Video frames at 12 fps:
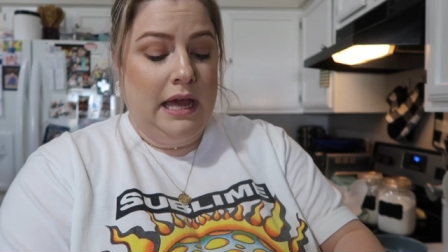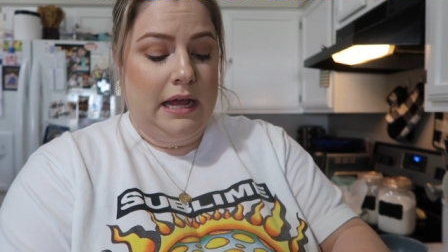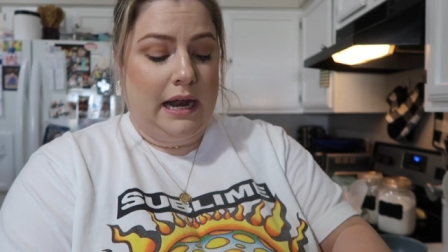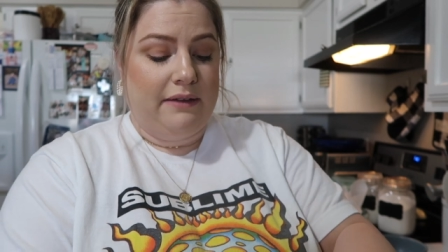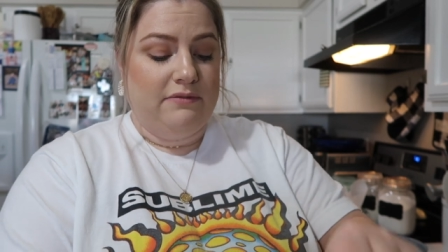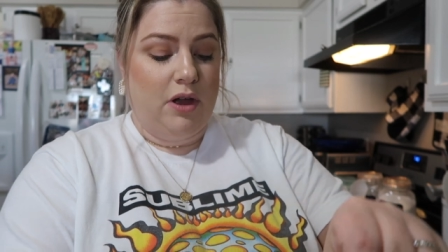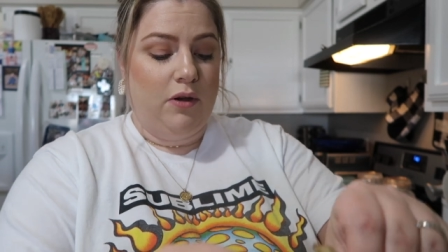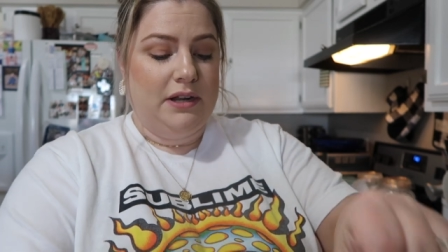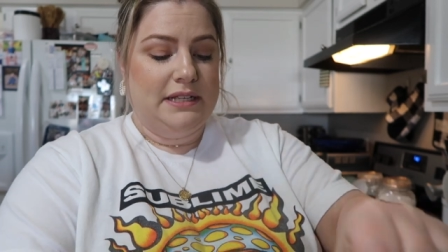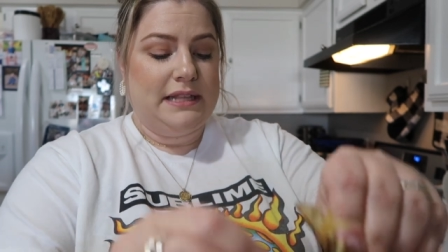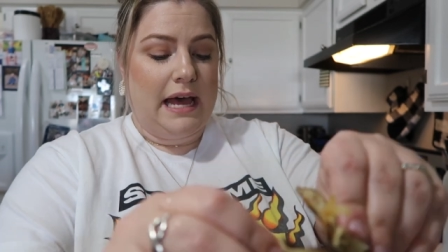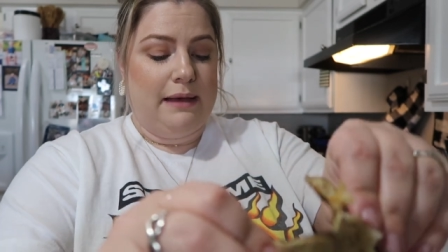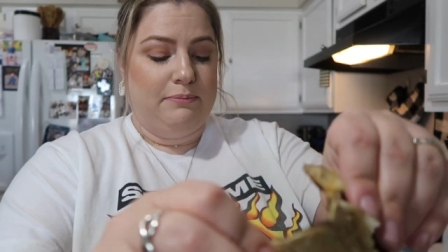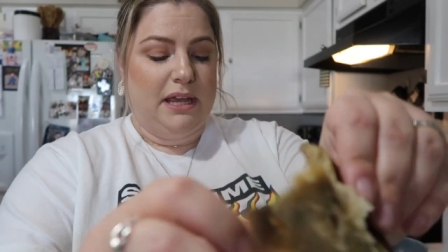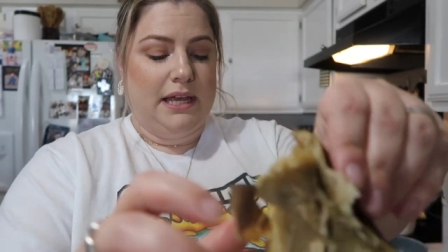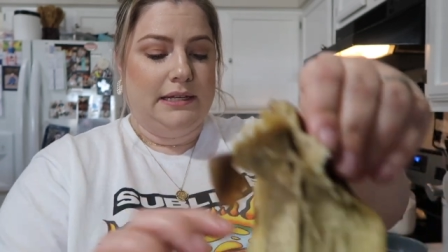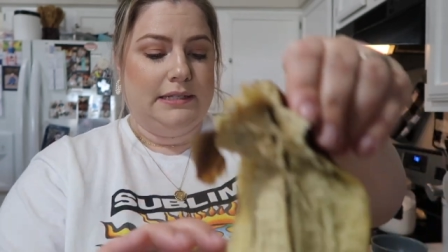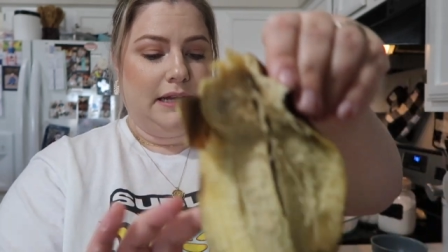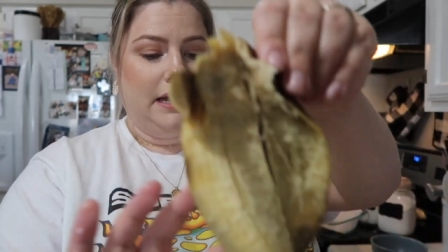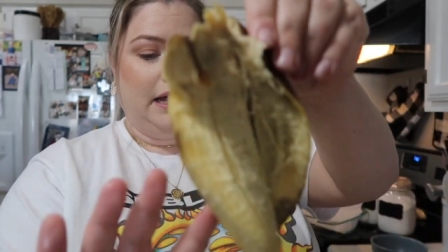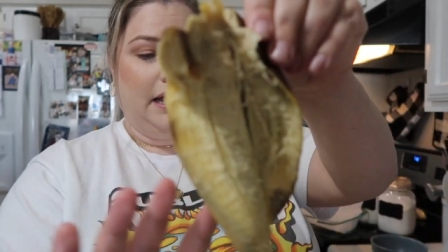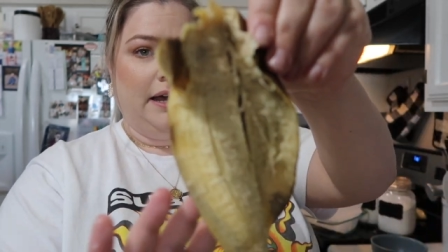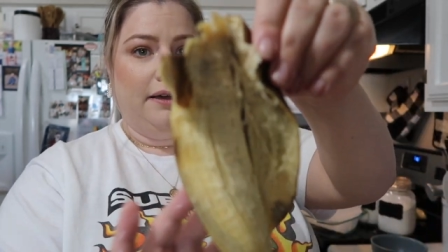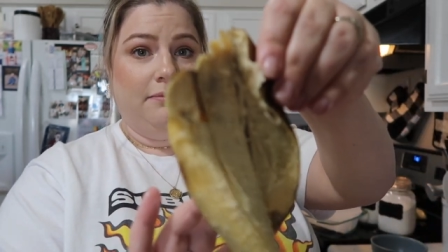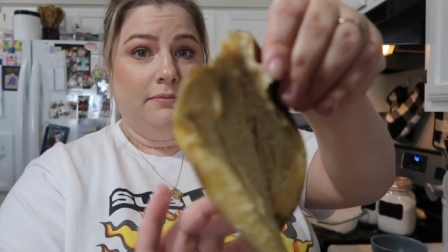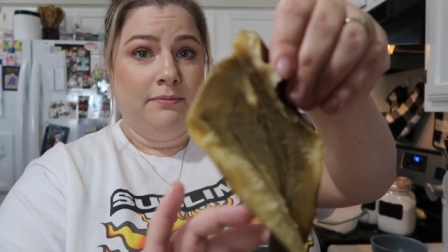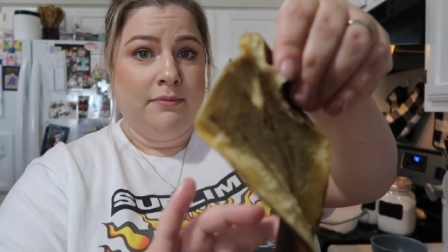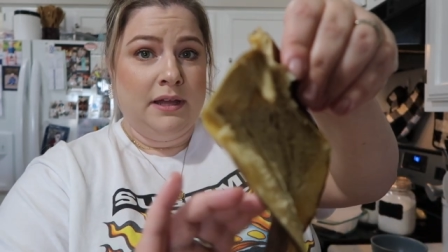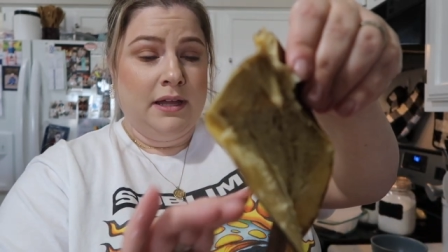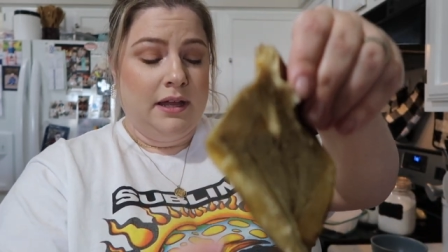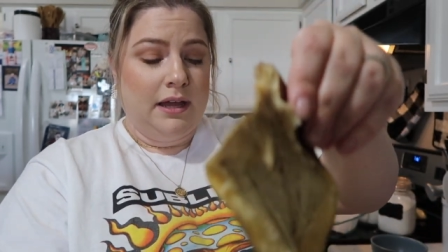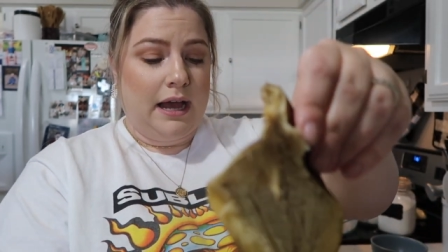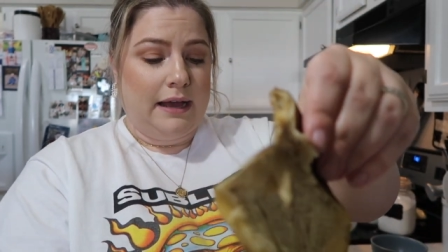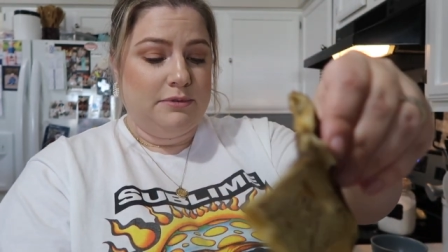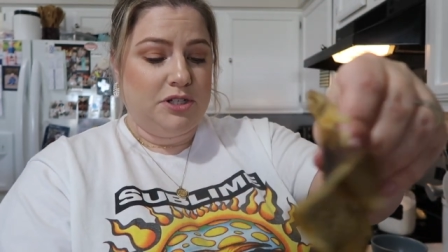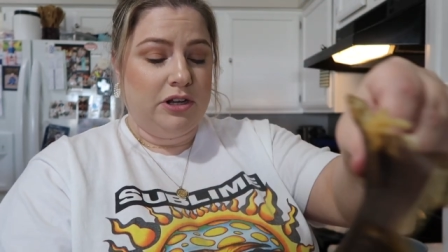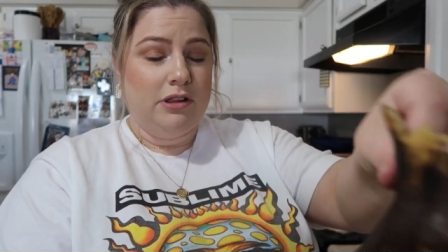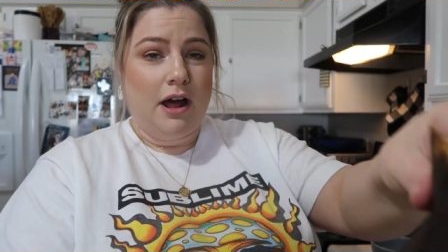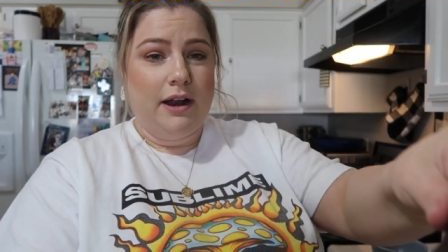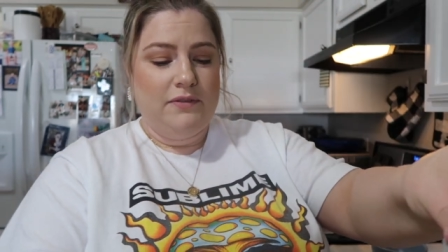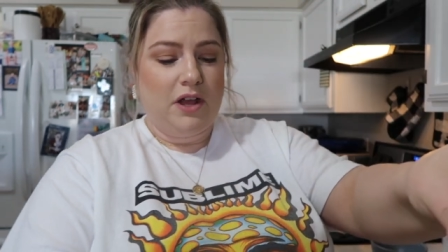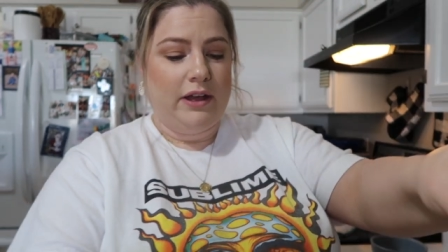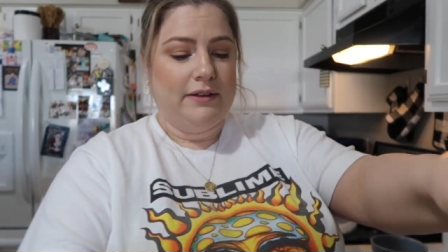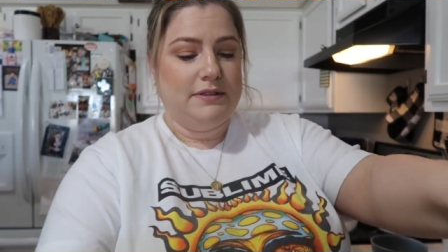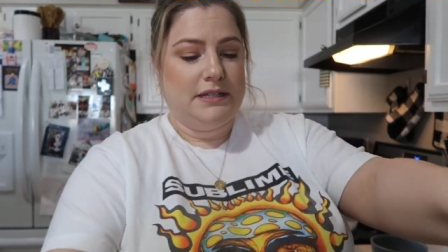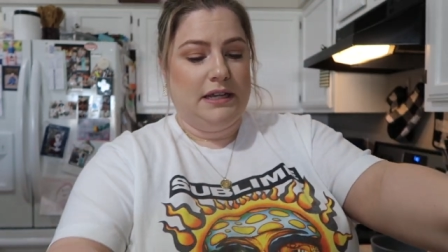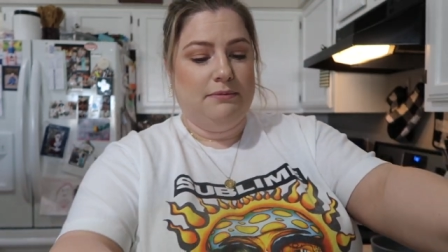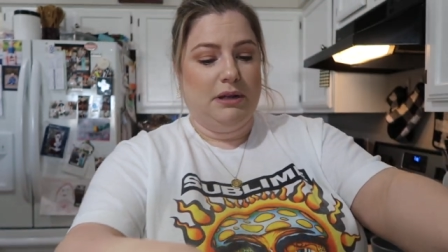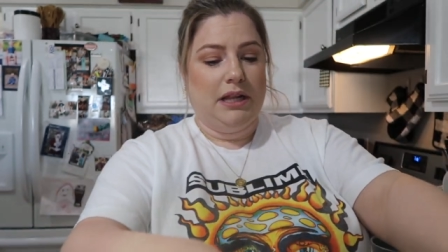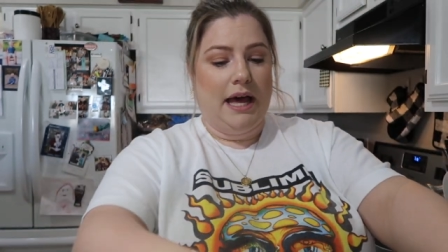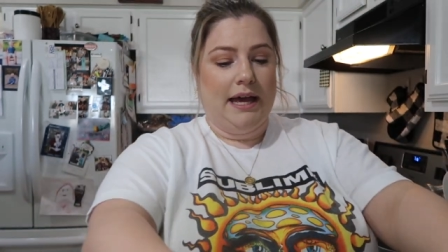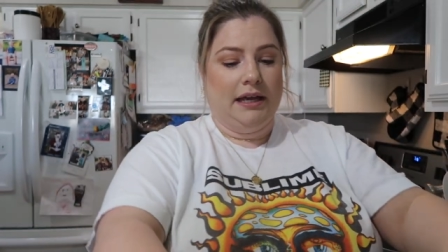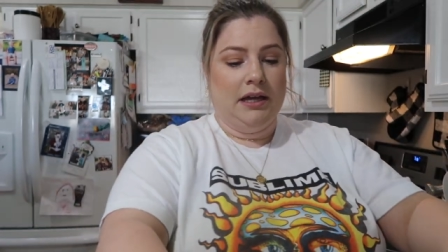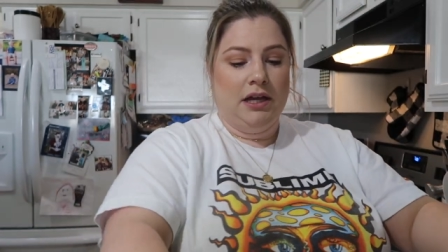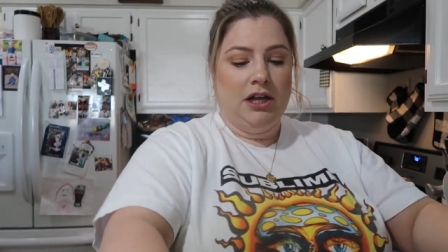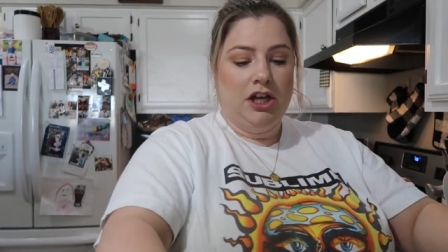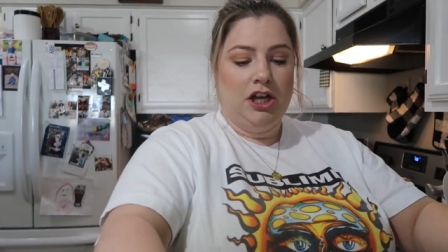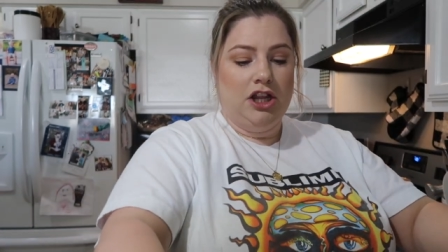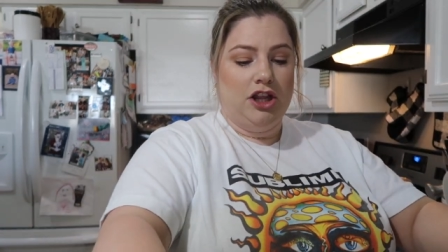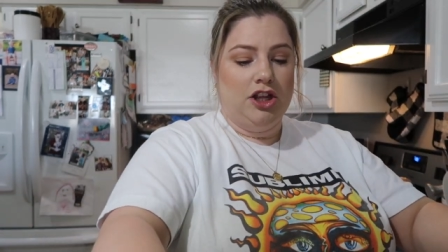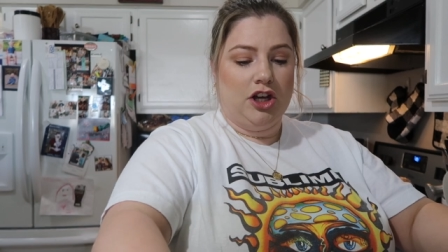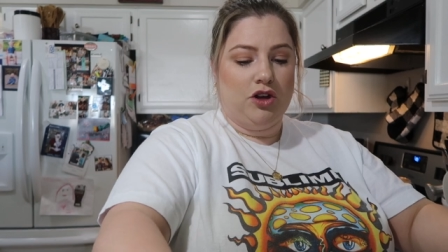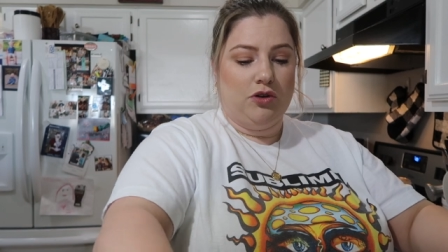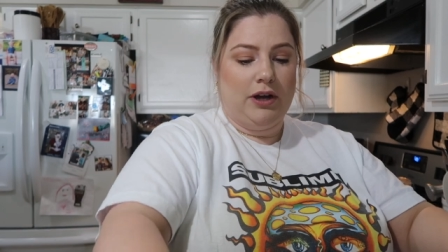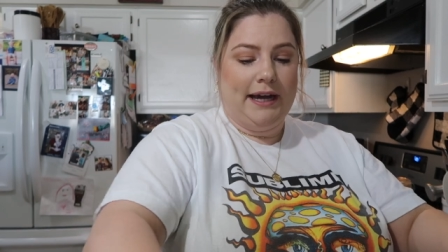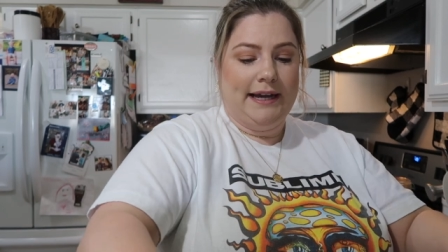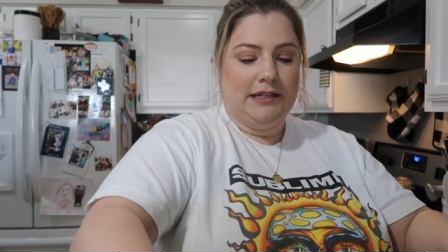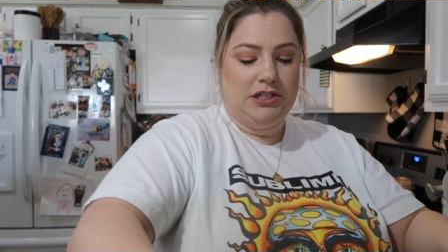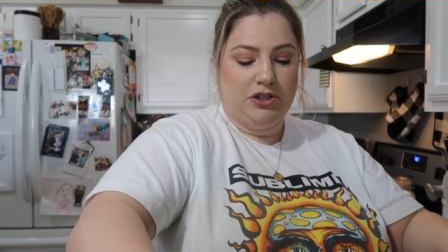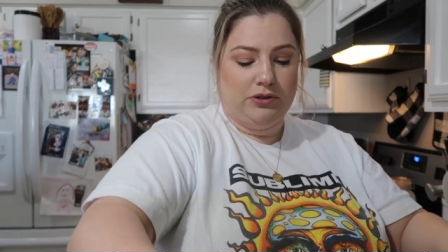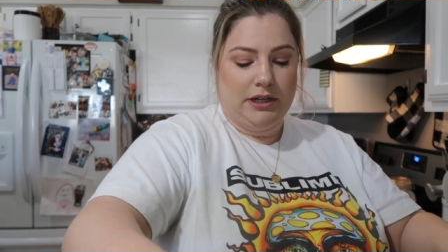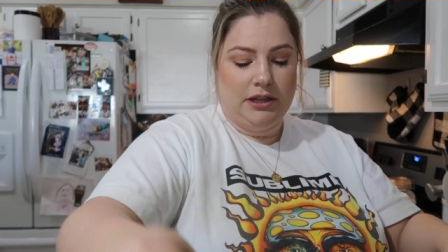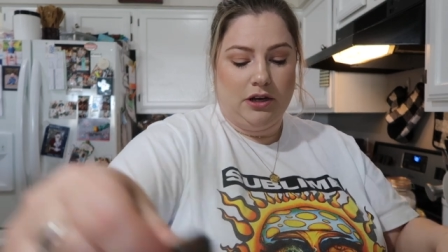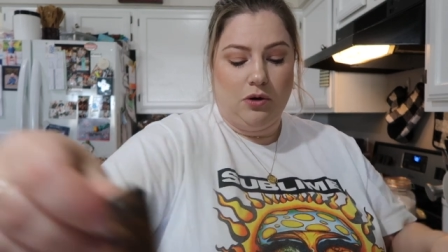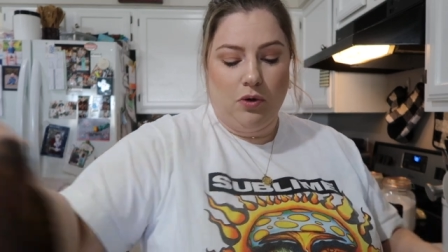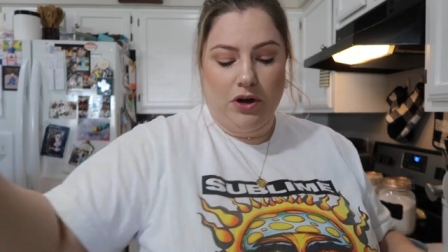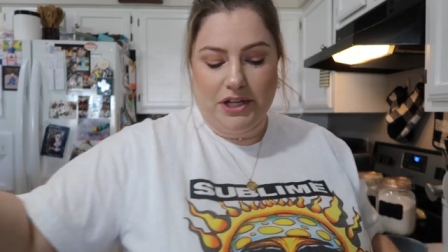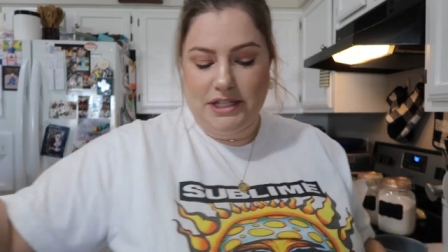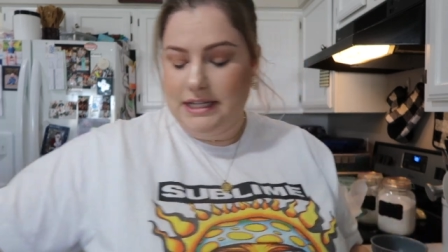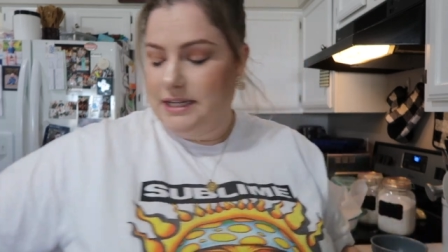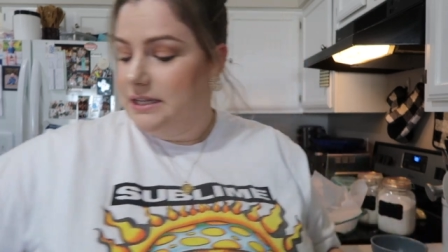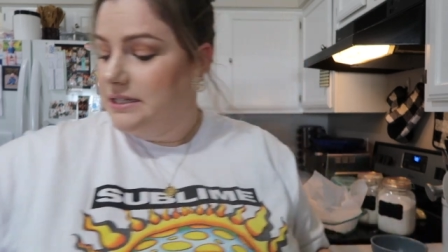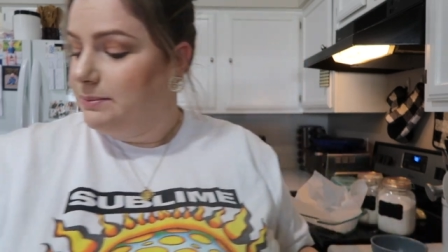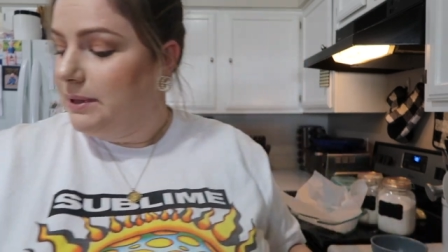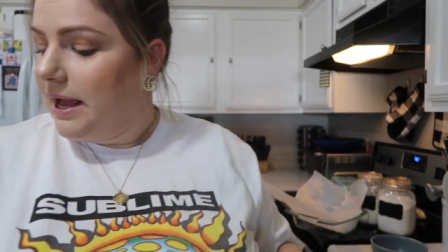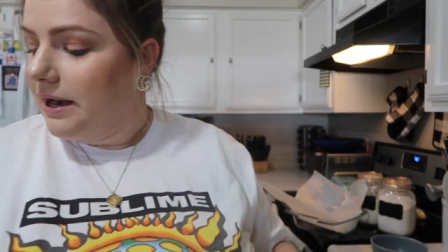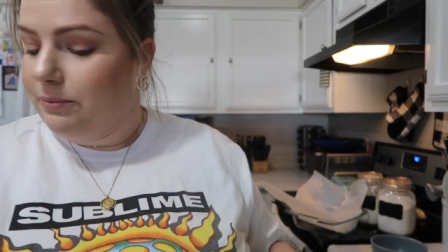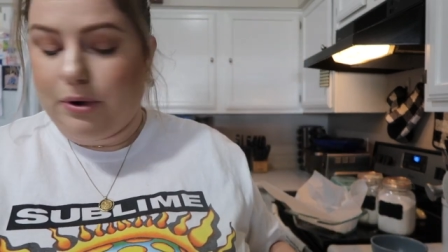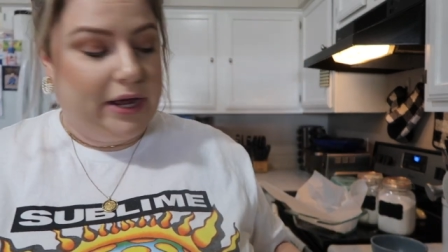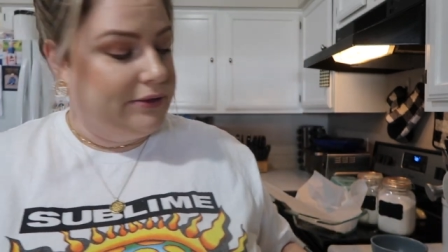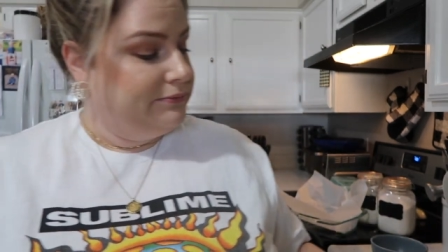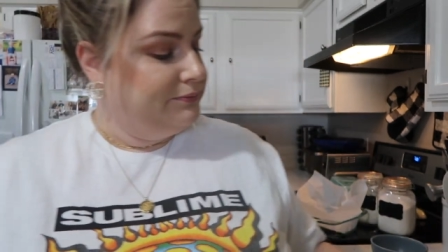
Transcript: And I've noticed that because I'm sure a lot of y'all have seen, but like the craze during the quarantine is banana bread.